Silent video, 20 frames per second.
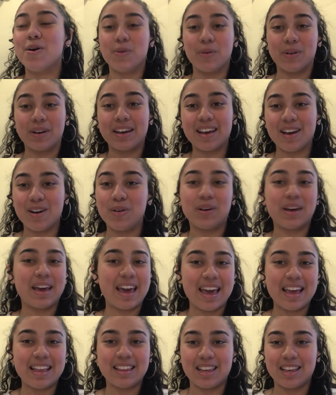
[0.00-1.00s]

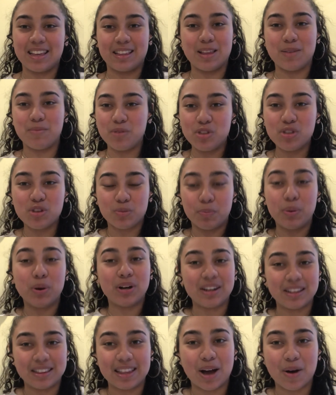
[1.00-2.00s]
Okay, like, let me just
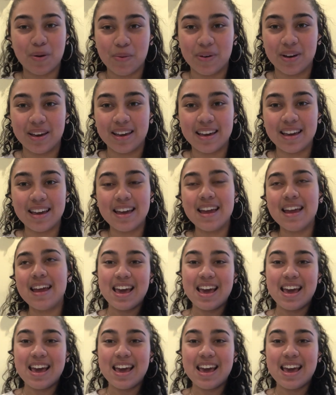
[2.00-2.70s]
put it that way.